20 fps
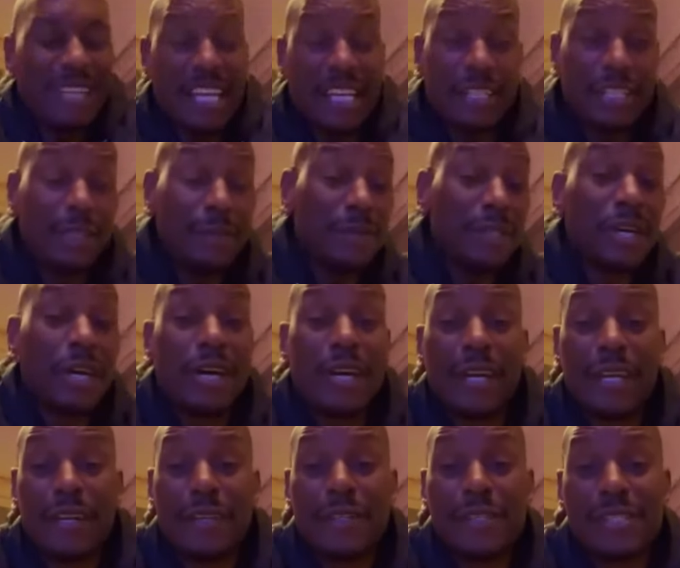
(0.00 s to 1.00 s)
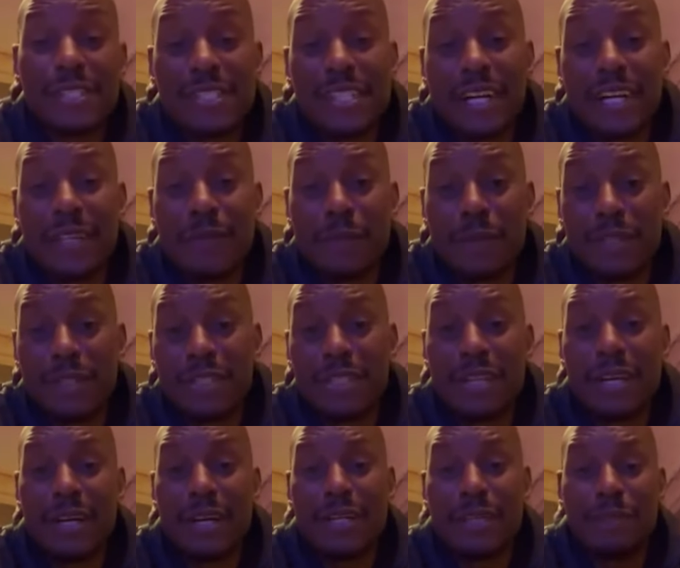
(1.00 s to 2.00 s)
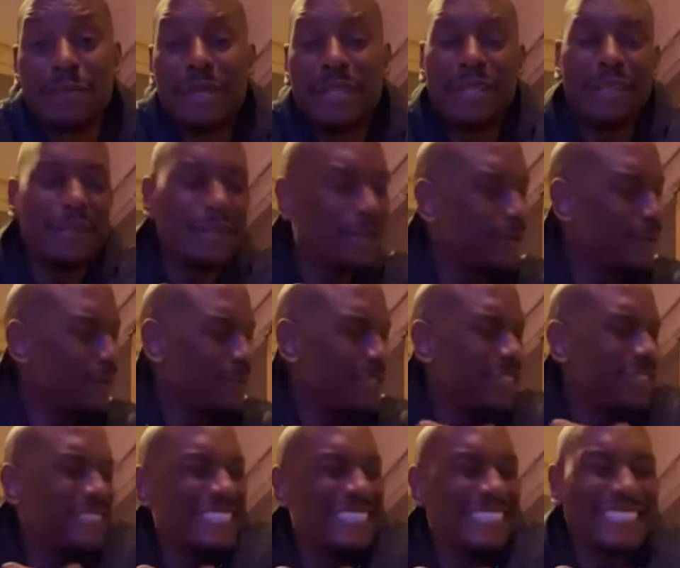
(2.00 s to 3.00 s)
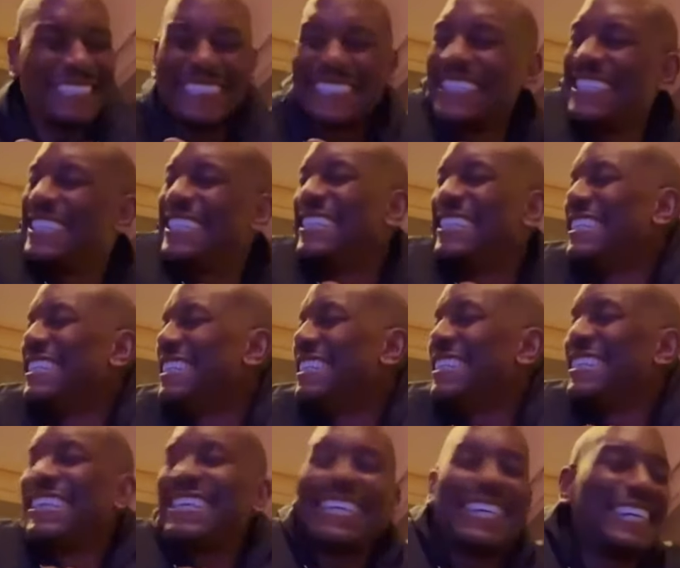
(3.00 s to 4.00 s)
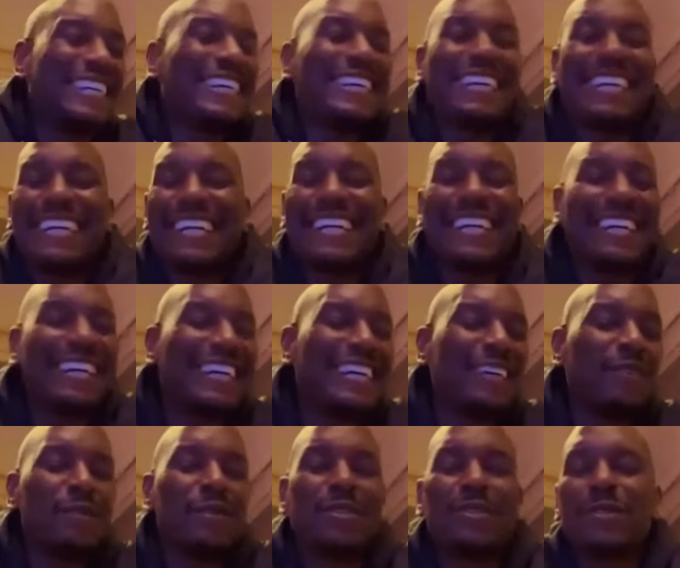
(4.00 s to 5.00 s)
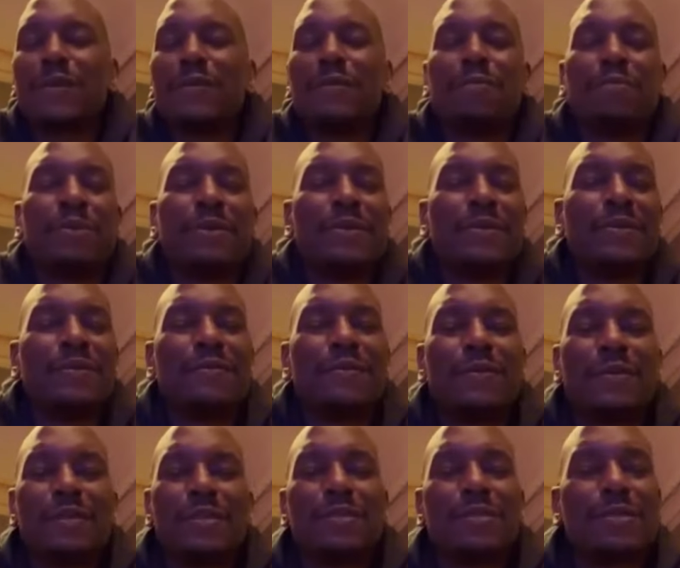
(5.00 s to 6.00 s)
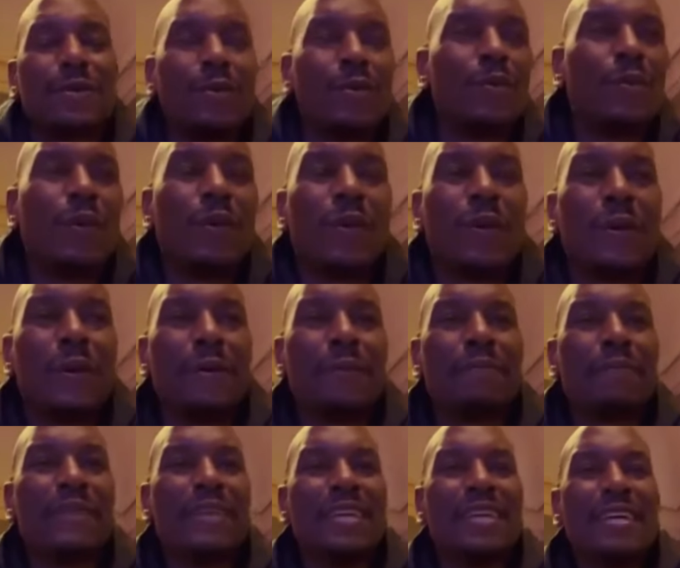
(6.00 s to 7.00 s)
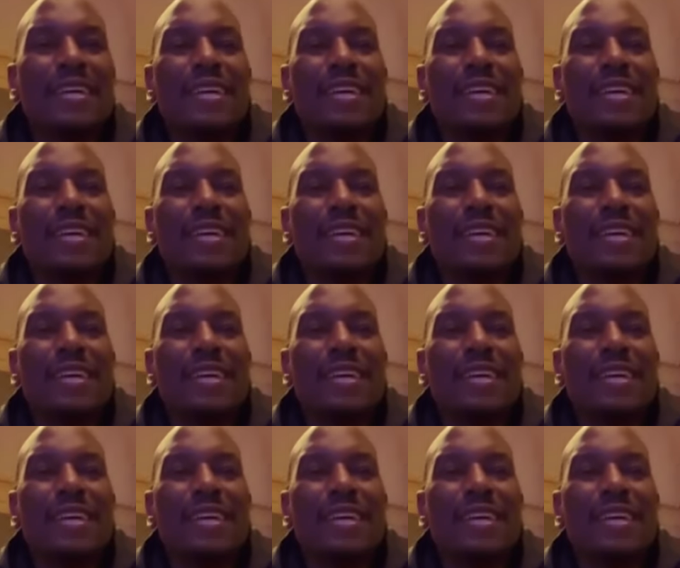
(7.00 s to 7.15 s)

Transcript: Felt like she was hugging her son when she hugged me, you know, just like, it was so beautiful and so warm.